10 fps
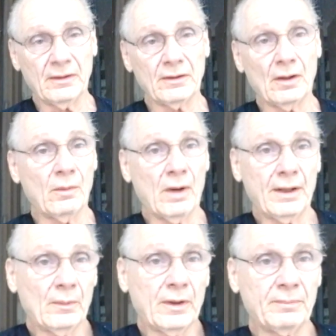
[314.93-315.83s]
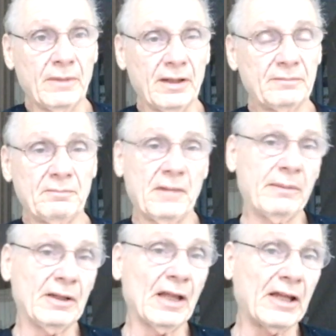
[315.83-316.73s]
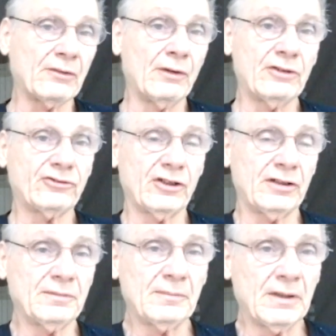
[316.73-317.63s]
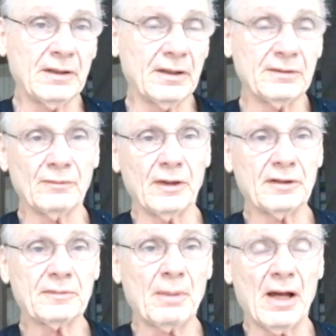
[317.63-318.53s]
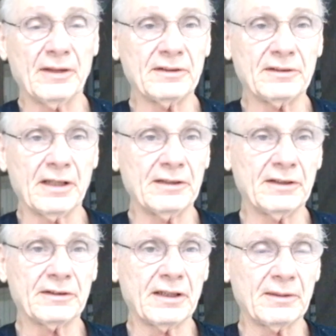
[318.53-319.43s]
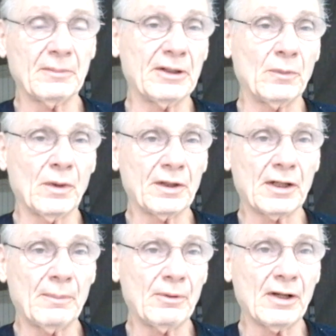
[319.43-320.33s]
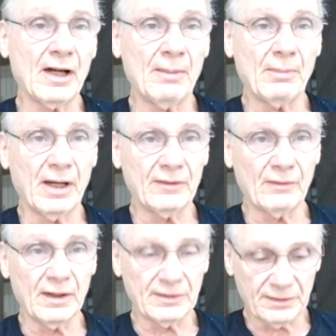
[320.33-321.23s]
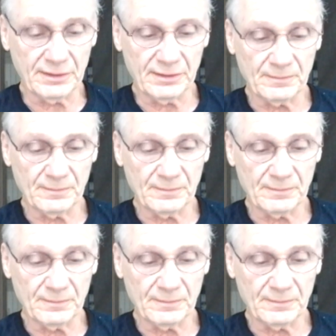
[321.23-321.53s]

You don't want to admit. Maybe like Richie, he didn't respond to anything, but he won a couple combine races.